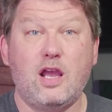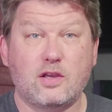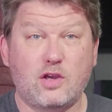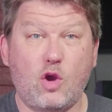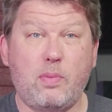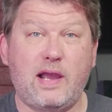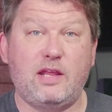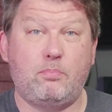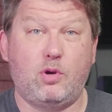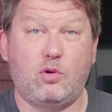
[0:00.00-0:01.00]

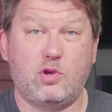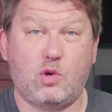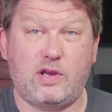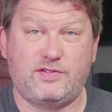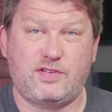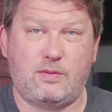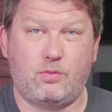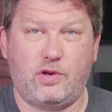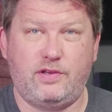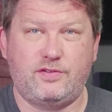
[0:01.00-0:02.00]
Copilot pull request
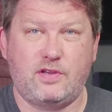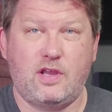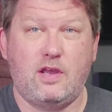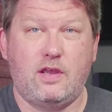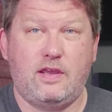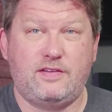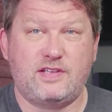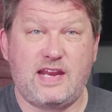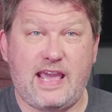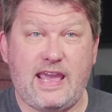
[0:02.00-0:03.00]
summaries is
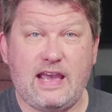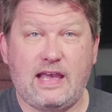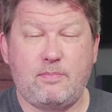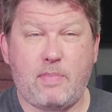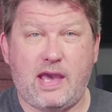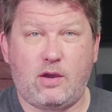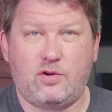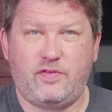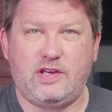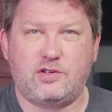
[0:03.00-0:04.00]
an AI powered
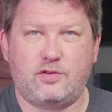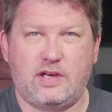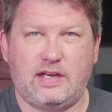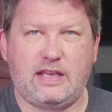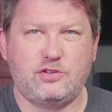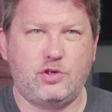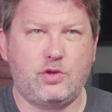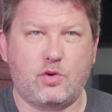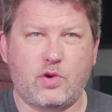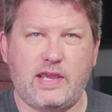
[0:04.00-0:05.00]
feature that allows you to
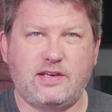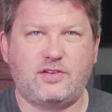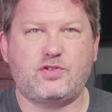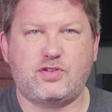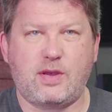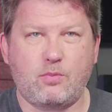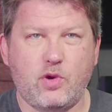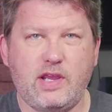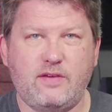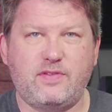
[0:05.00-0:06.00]
create a
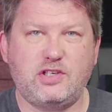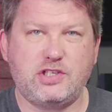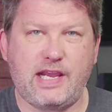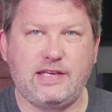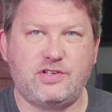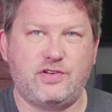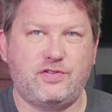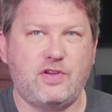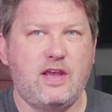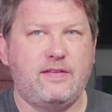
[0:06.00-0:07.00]
summary of the changes
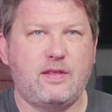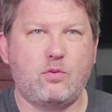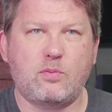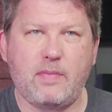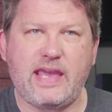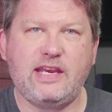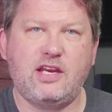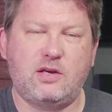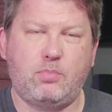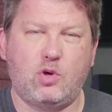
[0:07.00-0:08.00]
that were made
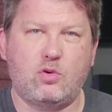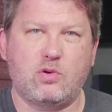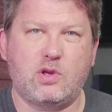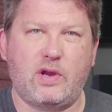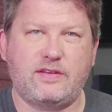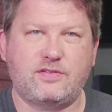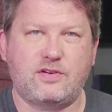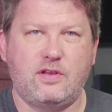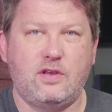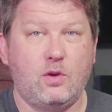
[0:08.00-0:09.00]
in a pull request,
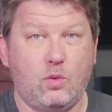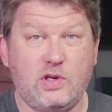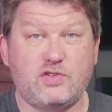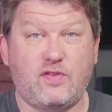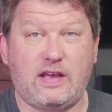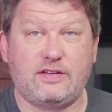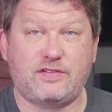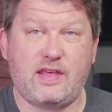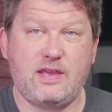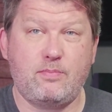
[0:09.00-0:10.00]
which files
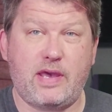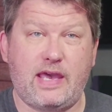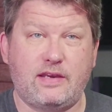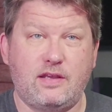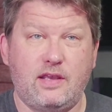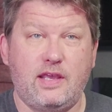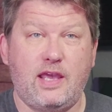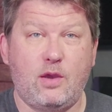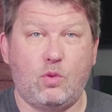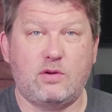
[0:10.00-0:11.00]
they impact,
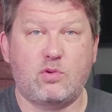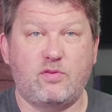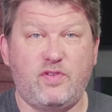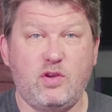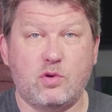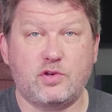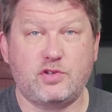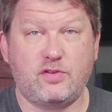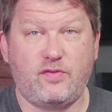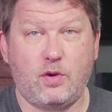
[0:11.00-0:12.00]
and what a reviewer
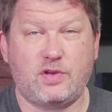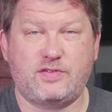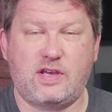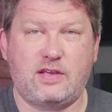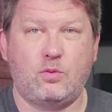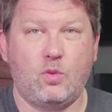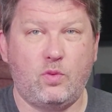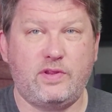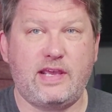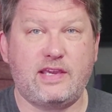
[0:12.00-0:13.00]
should focus on
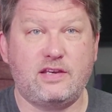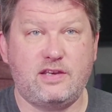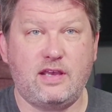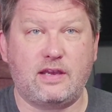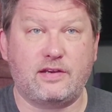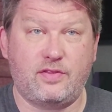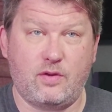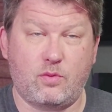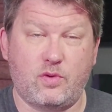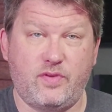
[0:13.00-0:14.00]
when they conduct their
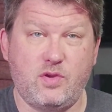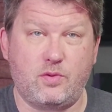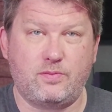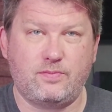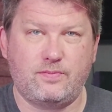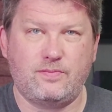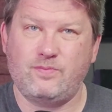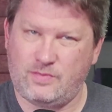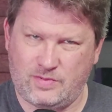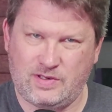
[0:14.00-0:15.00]
review.
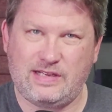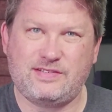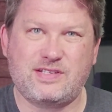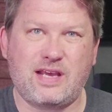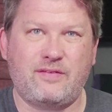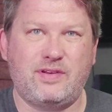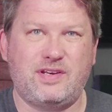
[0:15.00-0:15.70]
Let's dive into